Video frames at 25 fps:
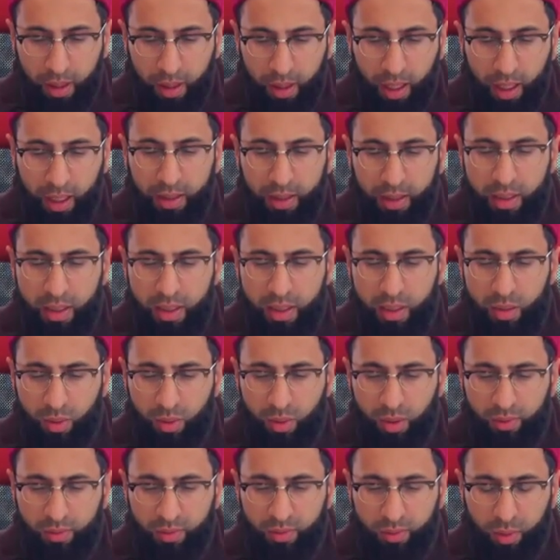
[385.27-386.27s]
And this is
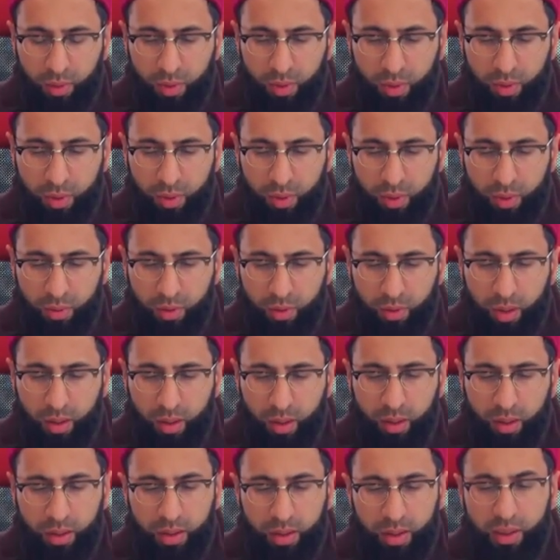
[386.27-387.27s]
worth also,
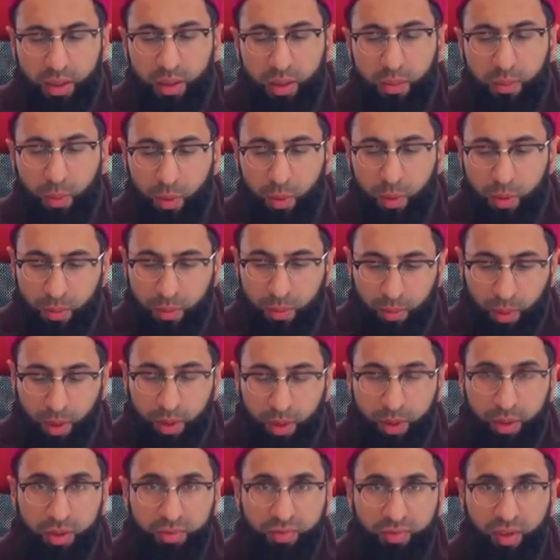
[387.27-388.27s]
this is an important
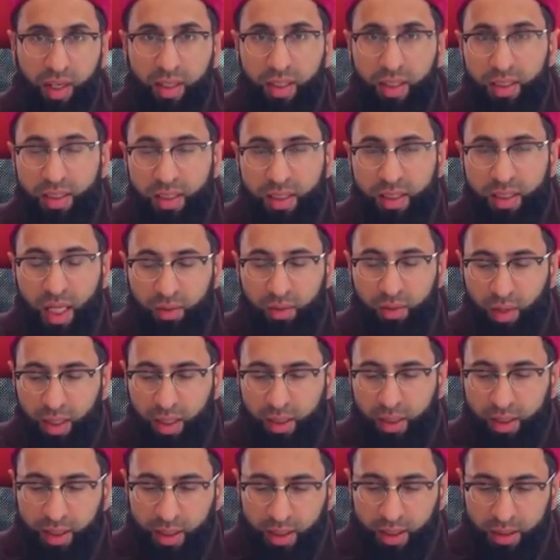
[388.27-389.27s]
point. You'll find this in their
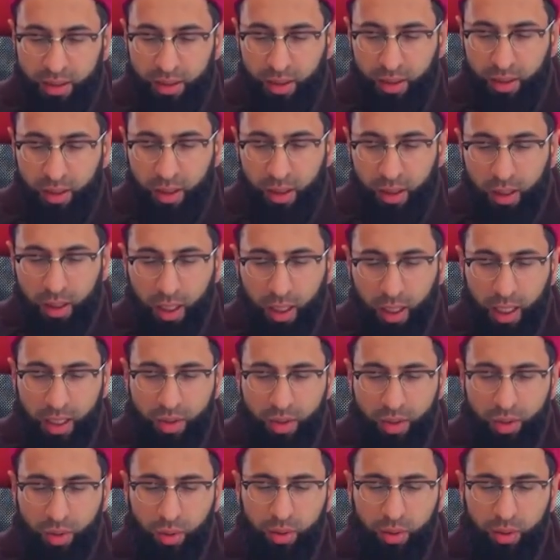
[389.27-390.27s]
writings. And
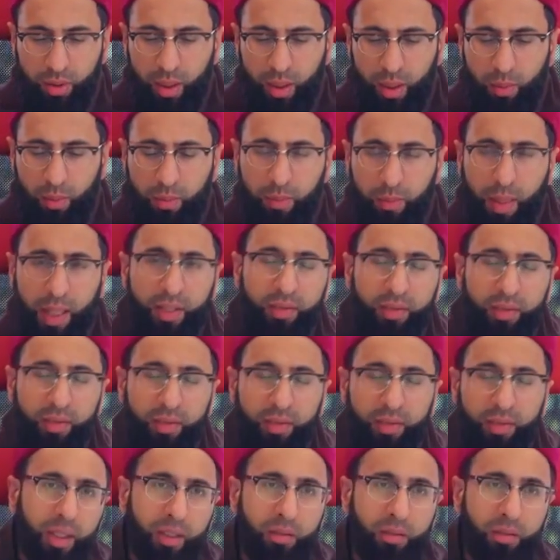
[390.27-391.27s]
so they were, might have
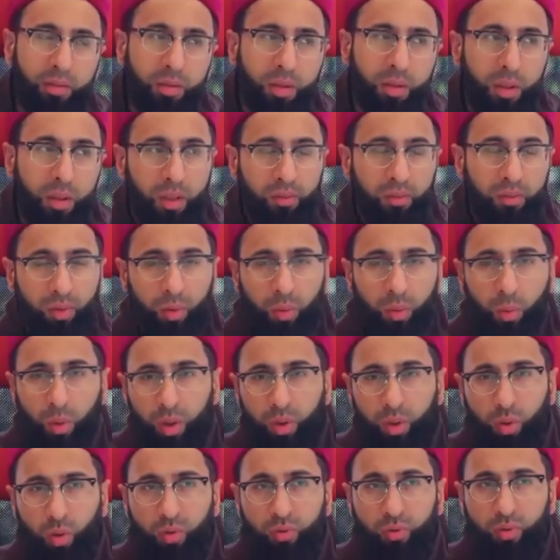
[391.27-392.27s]
been, for one
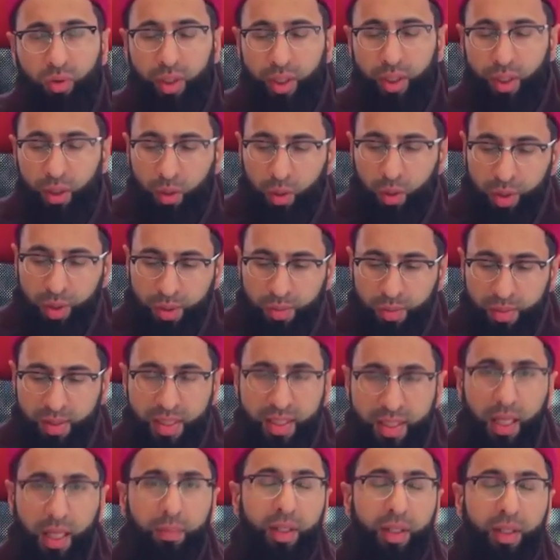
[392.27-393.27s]
author, he calls them
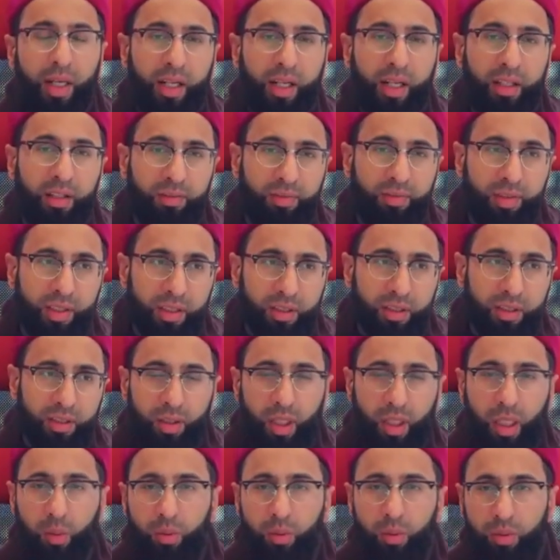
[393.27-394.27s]
semi-Hanafi. So
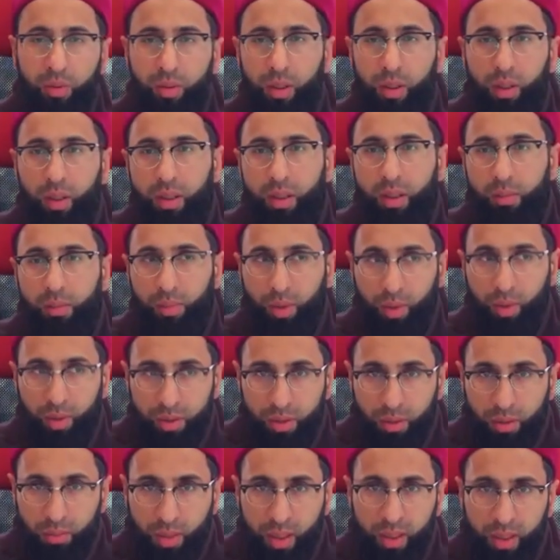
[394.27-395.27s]
they would, because
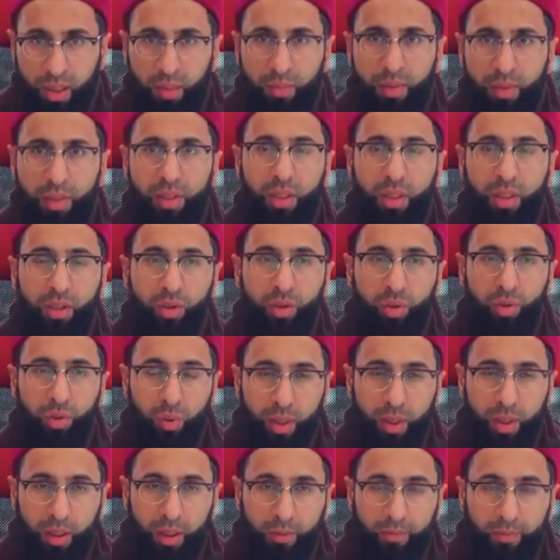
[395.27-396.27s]
the madhab is still
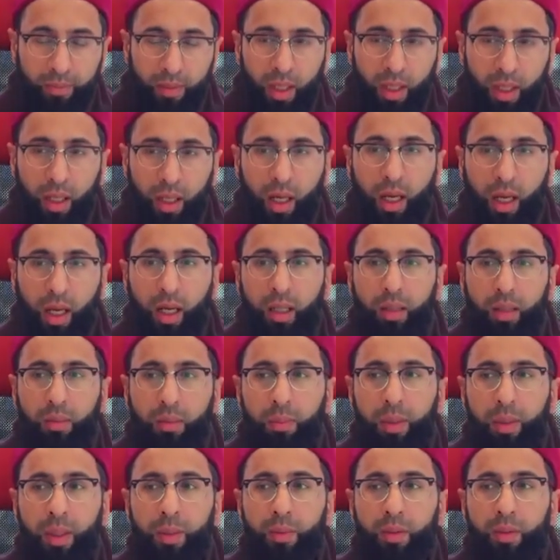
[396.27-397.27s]
growing and
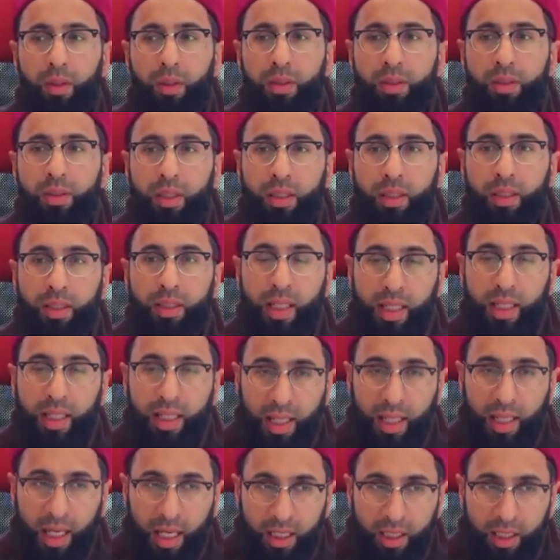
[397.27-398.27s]
people are still
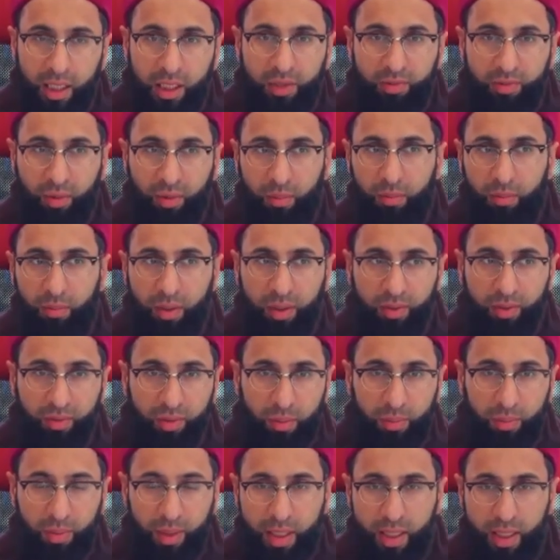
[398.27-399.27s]
taking ideas from
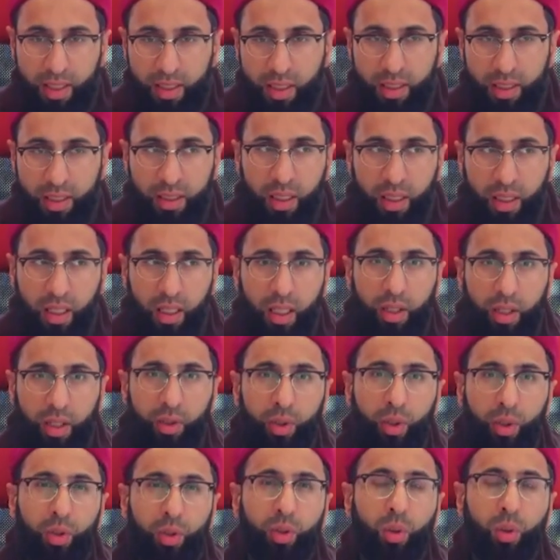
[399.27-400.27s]
different places,
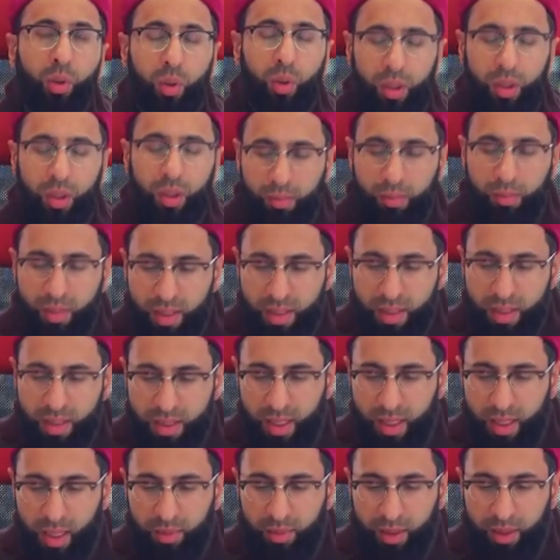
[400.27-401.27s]
you could call them
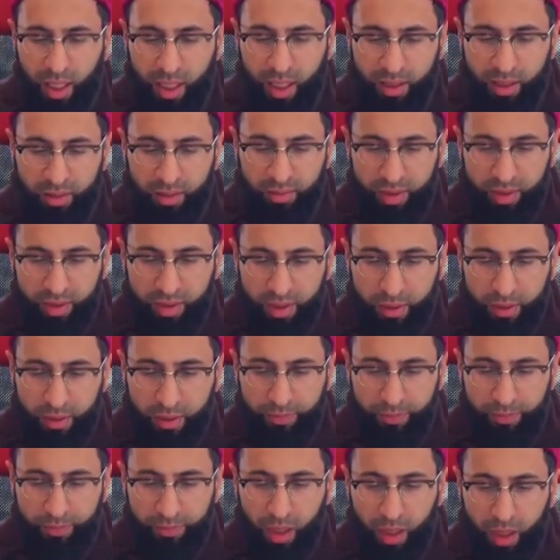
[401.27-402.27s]
semi-Hanafis.
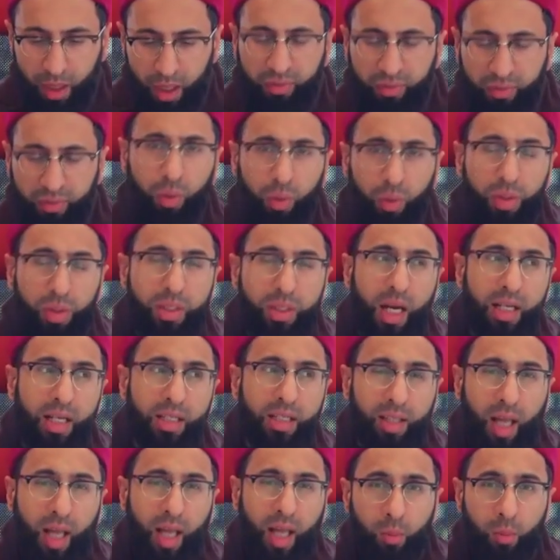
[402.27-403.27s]
Of course,
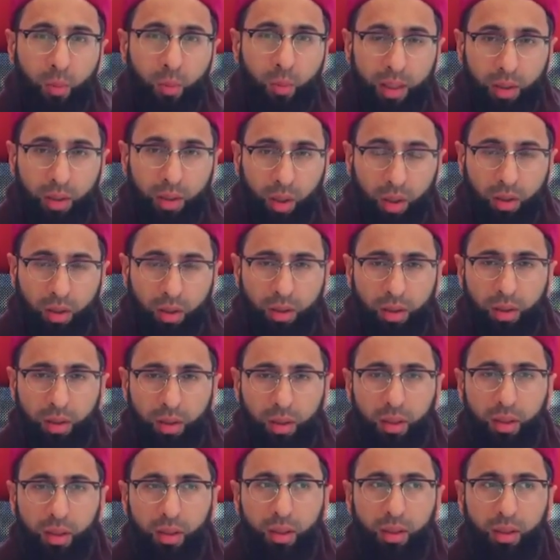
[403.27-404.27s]
as time went on,
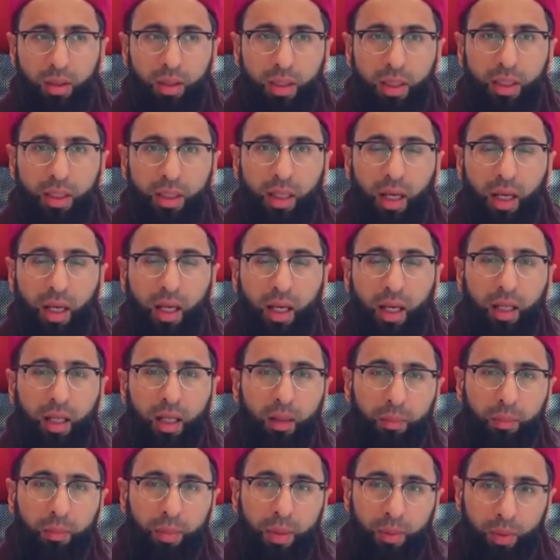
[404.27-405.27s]
the
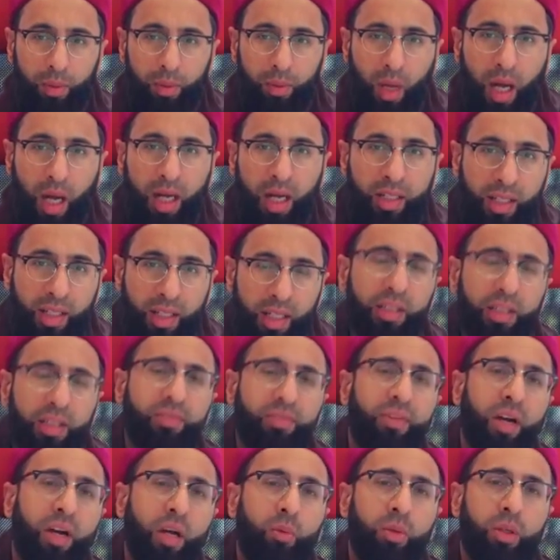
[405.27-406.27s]
people who
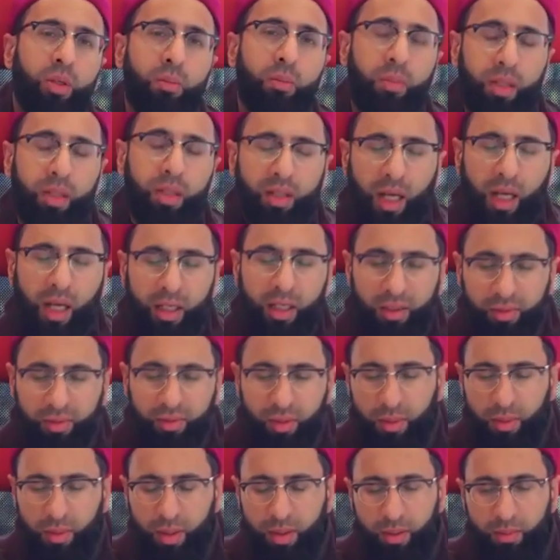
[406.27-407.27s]
identify with the Hanafi
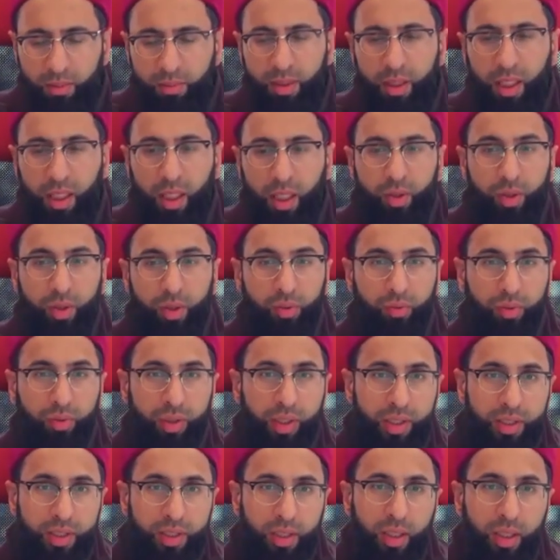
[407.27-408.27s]
madhab began to
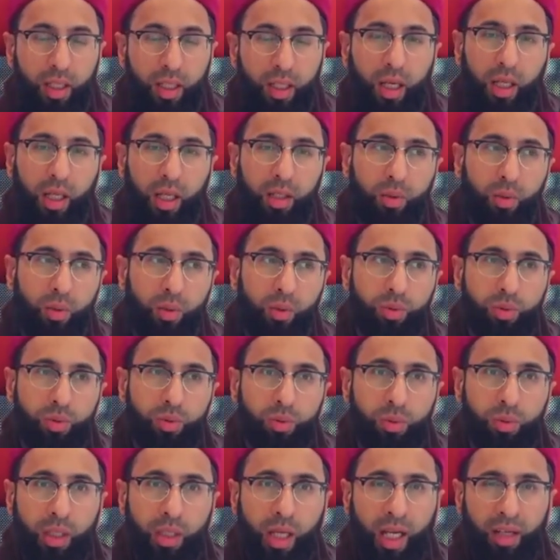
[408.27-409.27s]
increase, and those who
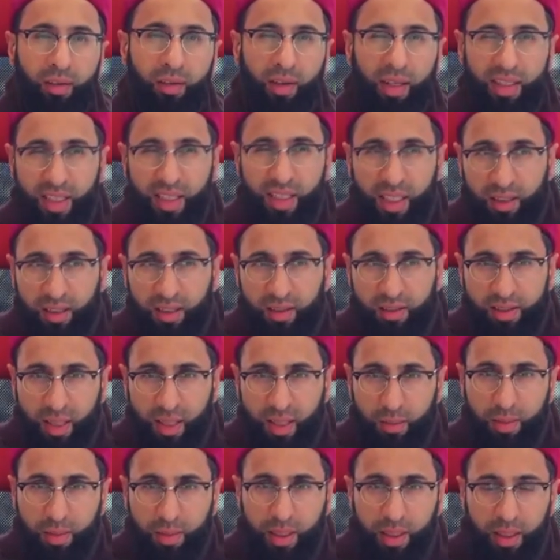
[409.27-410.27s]
were kind of like
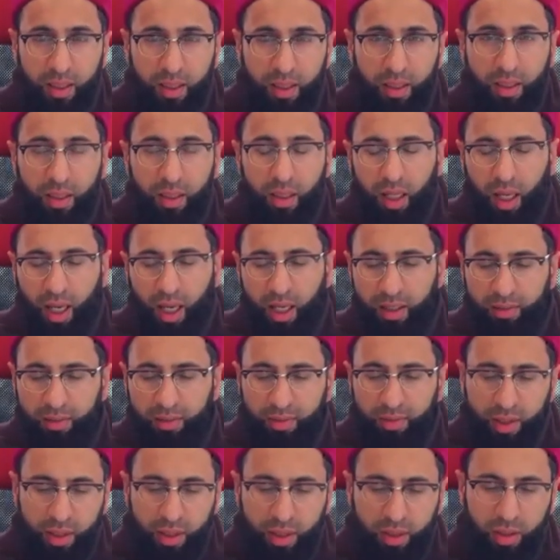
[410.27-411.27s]

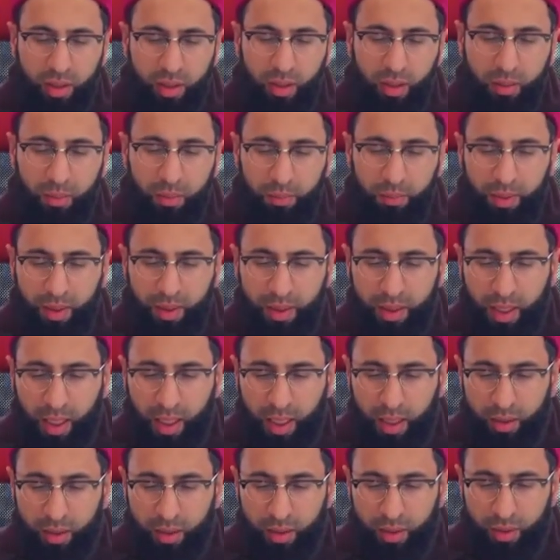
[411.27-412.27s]
semi-Hanafis
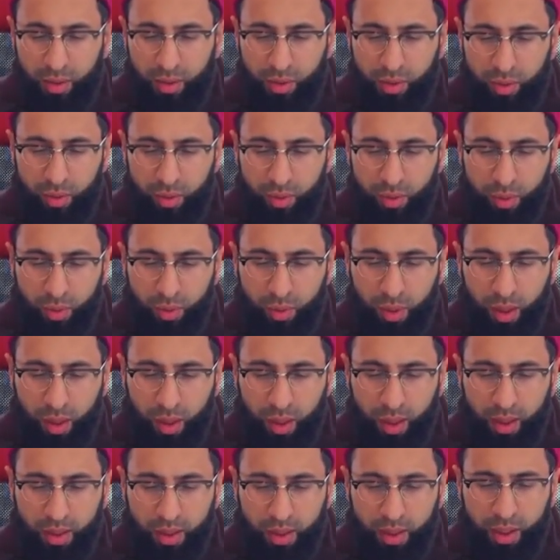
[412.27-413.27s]
began
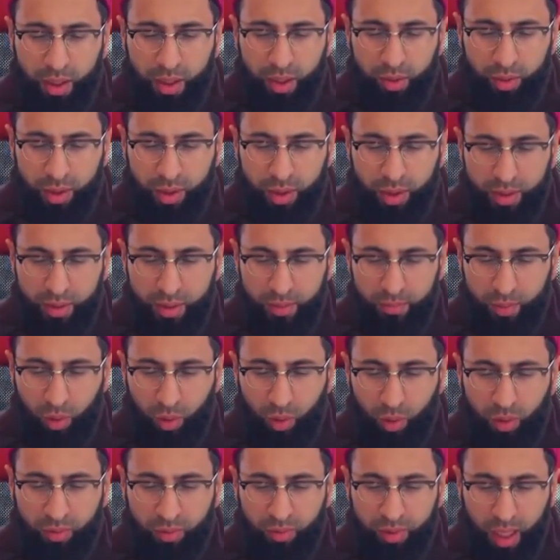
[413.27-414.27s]
to decrease
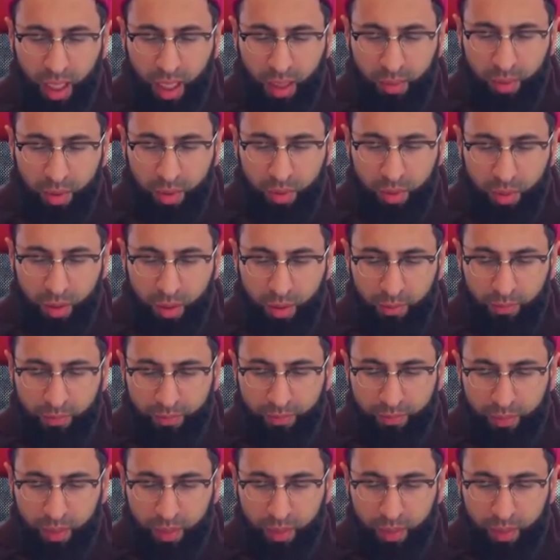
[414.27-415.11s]
over time as well.